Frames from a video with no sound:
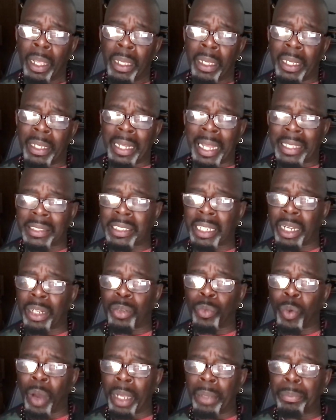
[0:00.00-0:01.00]
And that's how the
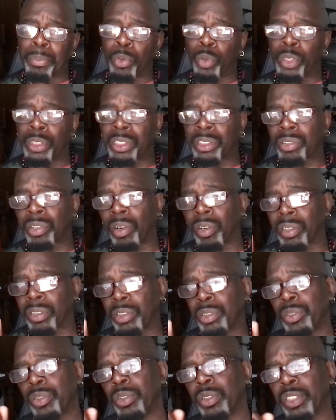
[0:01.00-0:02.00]
white boys talk
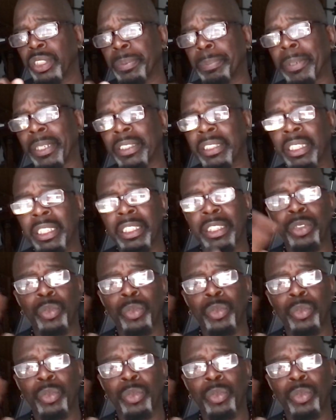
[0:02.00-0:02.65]
to you, especially the